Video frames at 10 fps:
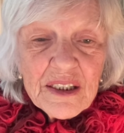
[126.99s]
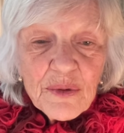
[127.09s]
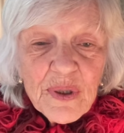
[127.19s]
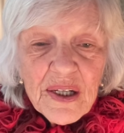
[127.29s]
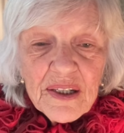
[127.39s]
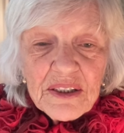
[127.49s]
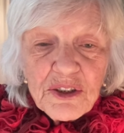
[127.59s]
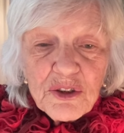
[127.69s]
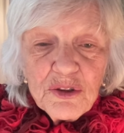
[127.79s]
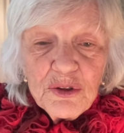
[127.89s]
we
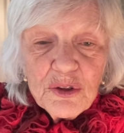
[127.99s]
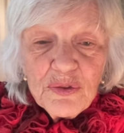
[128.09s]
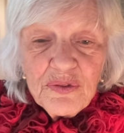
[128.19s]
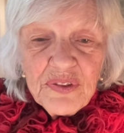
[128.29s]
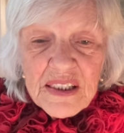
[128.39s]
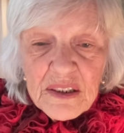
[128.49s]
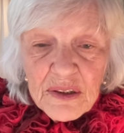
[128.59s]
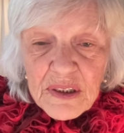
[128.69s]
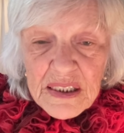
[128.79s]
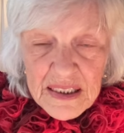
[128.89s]
ask you to
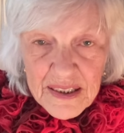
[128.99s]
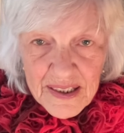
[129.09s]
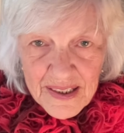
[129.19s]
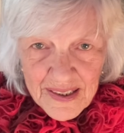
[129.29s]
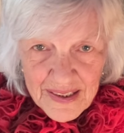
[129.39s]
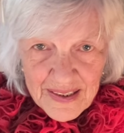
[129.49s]
feel this